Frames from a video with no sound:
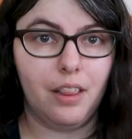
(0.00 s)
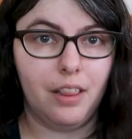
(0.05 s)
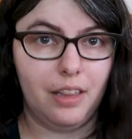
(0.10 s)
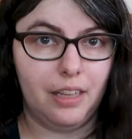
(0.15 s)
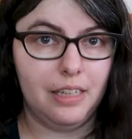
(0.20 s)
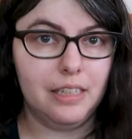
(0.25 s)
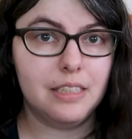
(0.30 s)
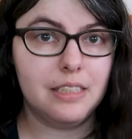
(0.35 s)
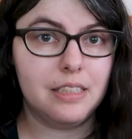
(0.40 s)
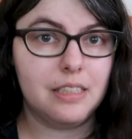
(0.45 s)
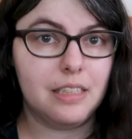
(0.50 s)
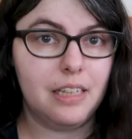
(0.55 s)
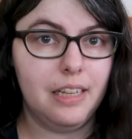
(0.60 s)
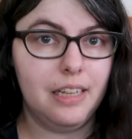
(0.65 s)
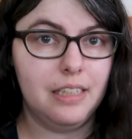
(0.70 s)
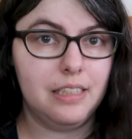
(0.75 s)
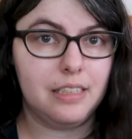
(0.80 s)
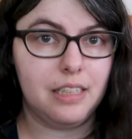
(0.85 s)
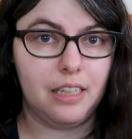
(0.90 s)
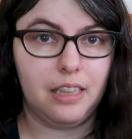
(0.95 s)
This
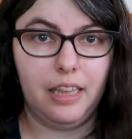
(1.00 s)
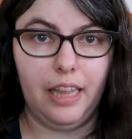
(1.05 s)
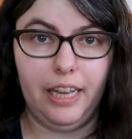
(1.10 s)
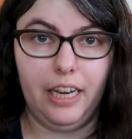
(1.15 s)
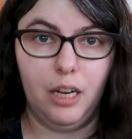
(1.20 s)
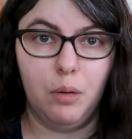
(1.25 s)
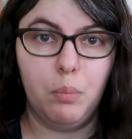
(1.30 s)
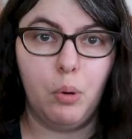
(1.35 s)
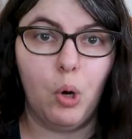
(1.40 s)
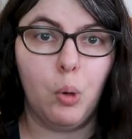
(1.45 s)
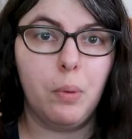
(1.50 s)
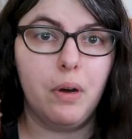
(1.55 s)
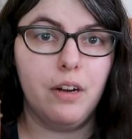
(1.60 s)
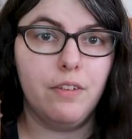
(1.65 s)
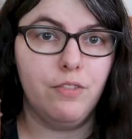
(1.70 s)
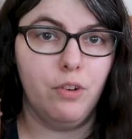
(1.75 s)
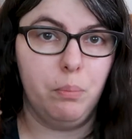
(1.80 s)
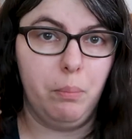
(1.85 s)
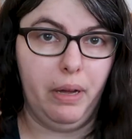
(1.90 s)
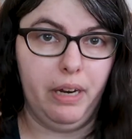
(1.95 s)
is the Lady
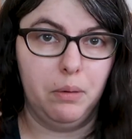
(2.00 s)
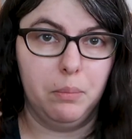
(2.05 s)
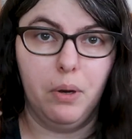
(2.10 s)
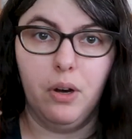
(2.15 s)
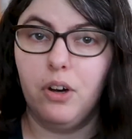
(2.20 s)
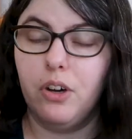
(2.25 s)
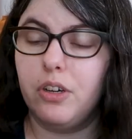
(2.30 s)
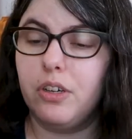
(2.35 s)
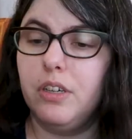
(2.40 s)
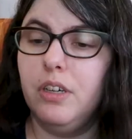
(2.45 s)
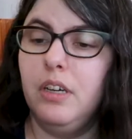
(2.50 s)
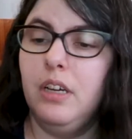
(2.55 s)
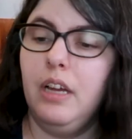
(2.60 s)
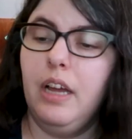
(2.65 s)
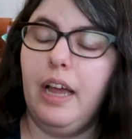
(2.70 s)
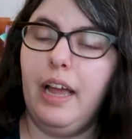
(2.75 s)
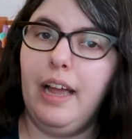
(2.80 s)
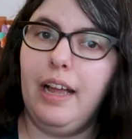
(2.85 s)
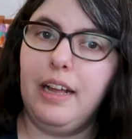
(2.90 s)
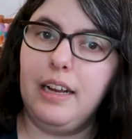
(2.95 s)
Boba from Madame Hong
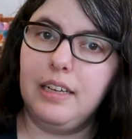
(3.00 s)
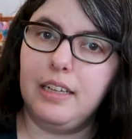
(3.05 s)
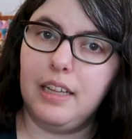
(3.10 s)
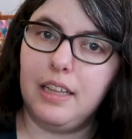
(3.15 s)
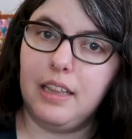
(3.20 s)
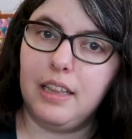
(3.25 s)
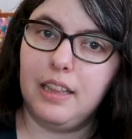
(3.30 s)
and